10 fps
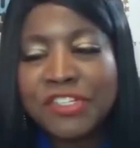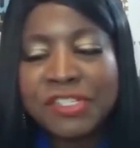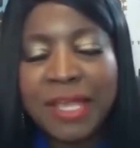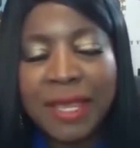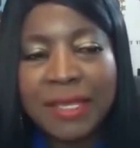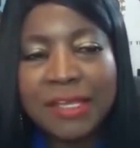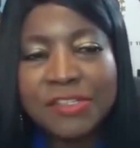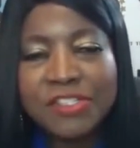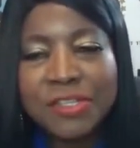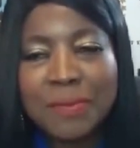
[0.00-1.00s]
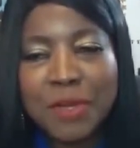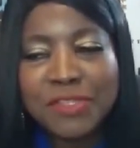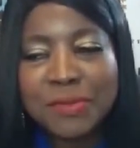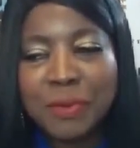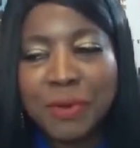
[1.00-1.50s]
you say is the
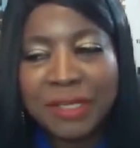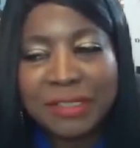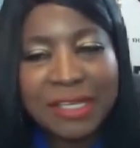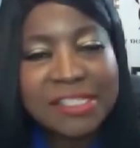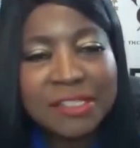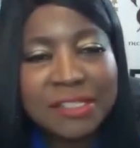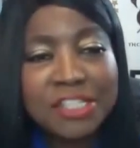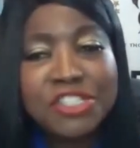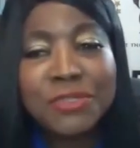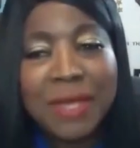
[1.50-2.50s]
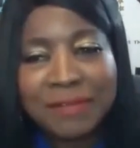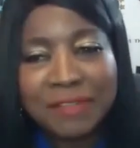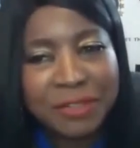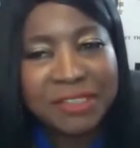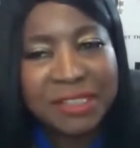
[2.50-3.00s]
most important lesson that you have
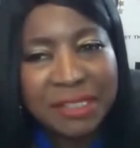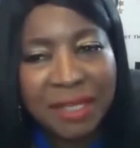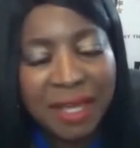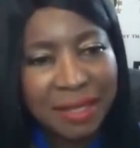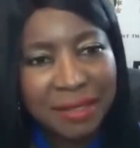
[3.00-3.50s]
learned in life?